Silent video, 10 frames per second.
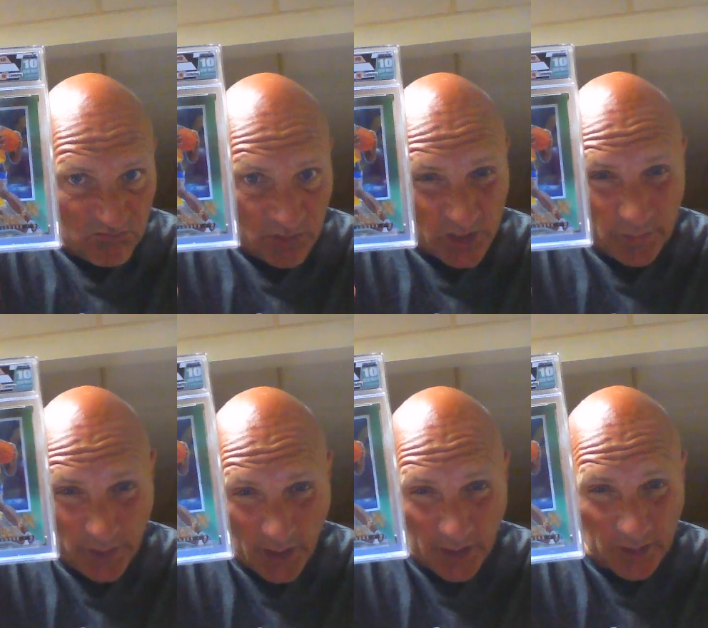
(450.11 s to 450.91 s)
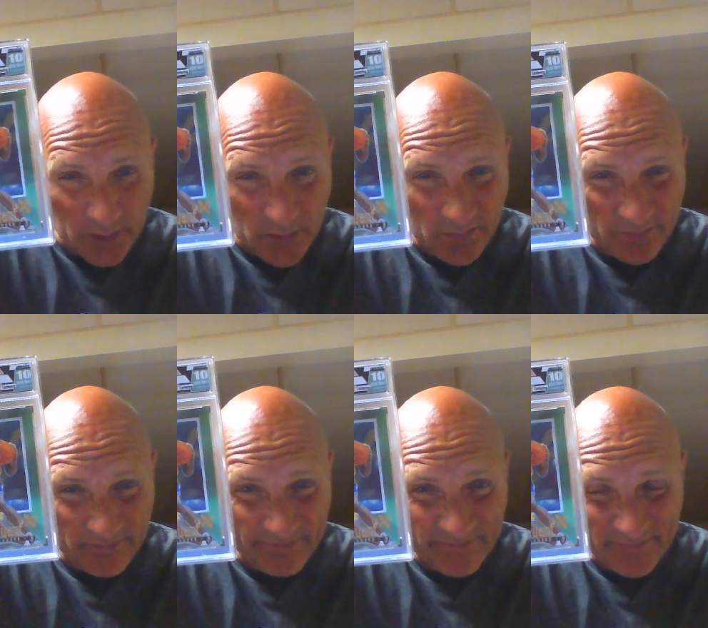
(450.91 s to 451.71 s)
let's be honest.
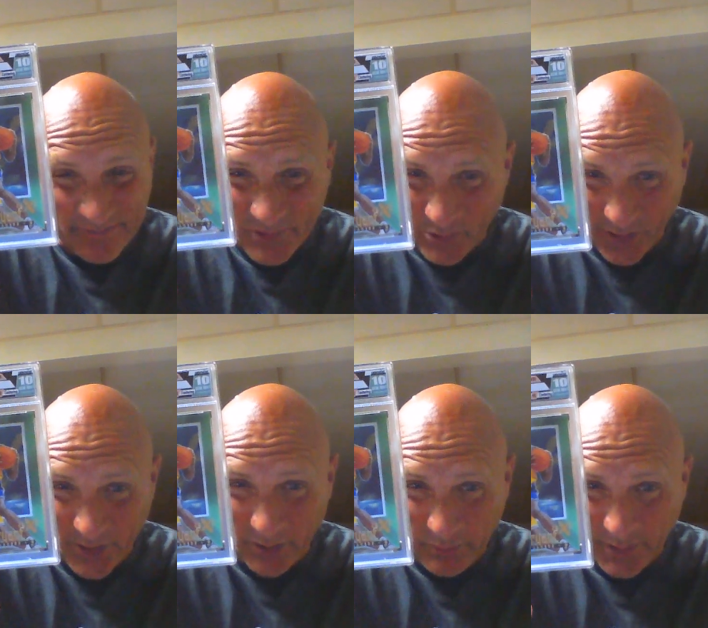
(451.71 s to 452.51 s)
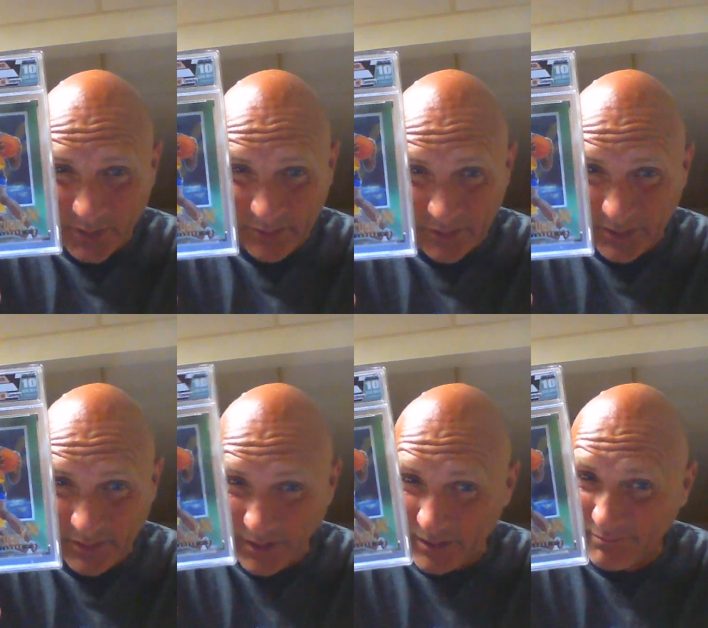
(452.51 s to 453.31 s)
Graded a PSA
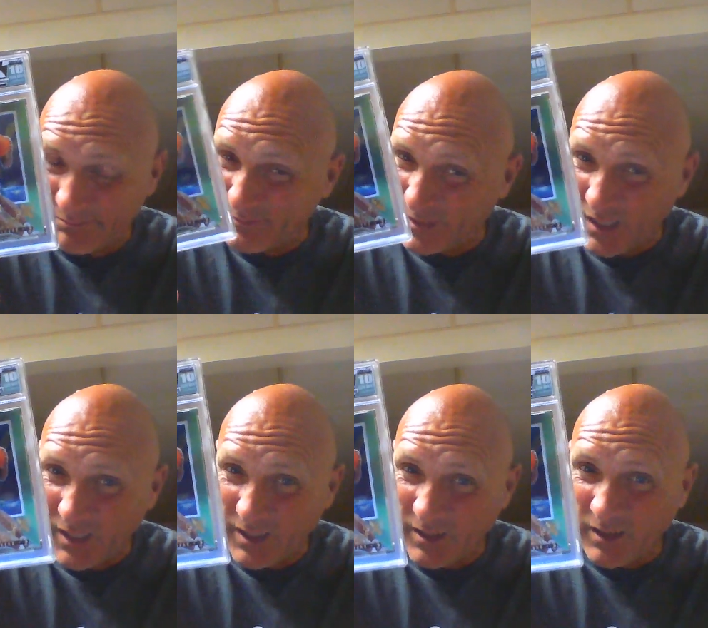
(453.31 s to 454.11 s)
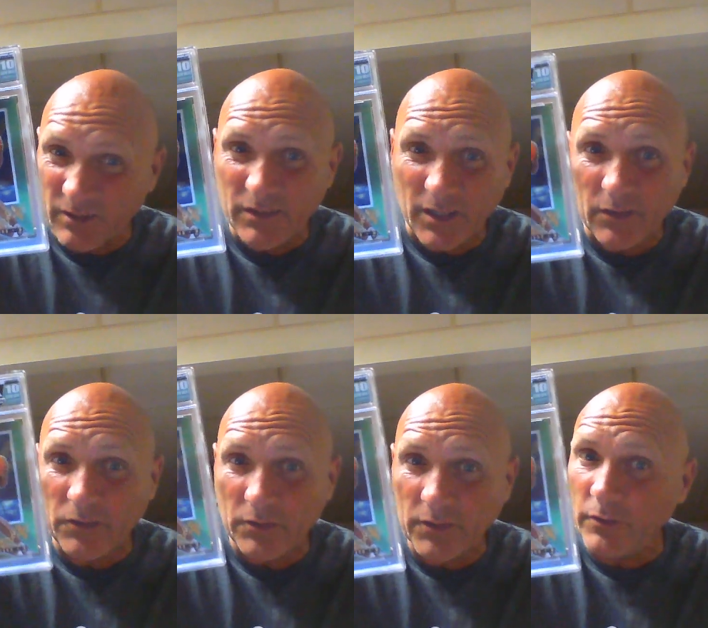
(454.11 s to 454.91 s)
10, that's like a
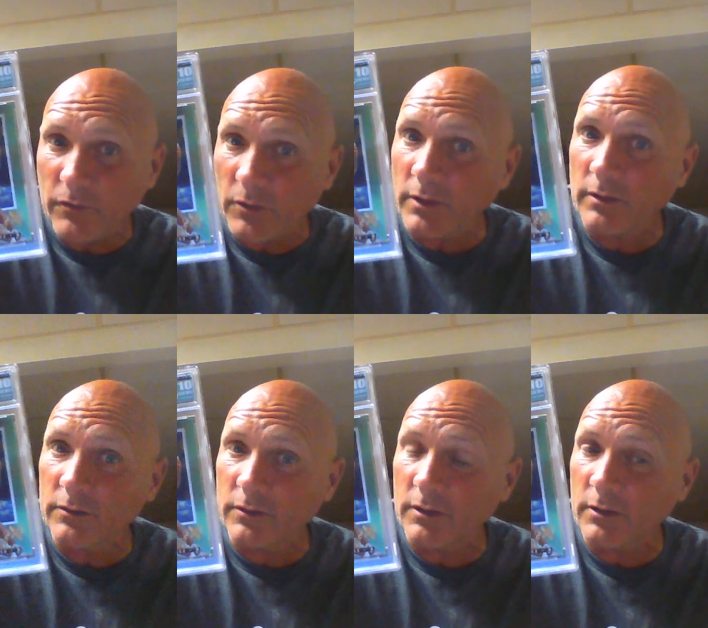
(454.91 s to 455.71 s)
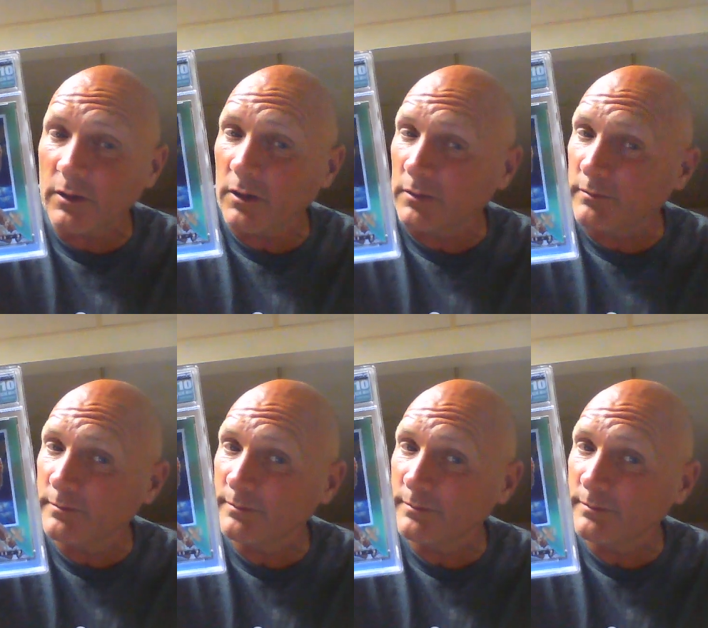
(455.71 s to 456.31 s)
$30,000 or $40,000 card.